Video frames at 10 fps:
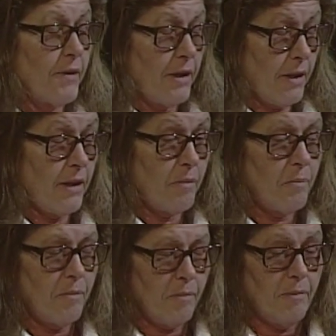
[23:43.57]

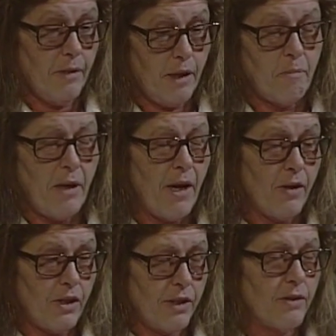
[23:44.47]
in the
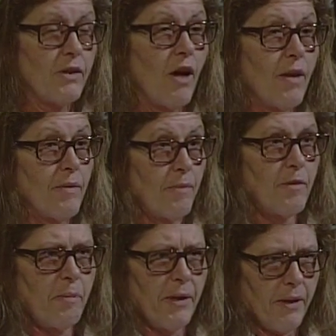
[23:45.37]
parish and saw the
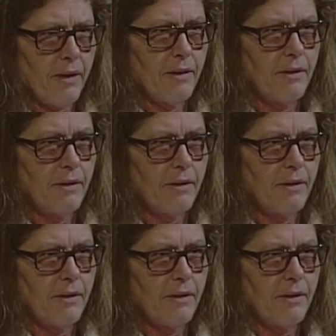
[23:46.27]
Spirit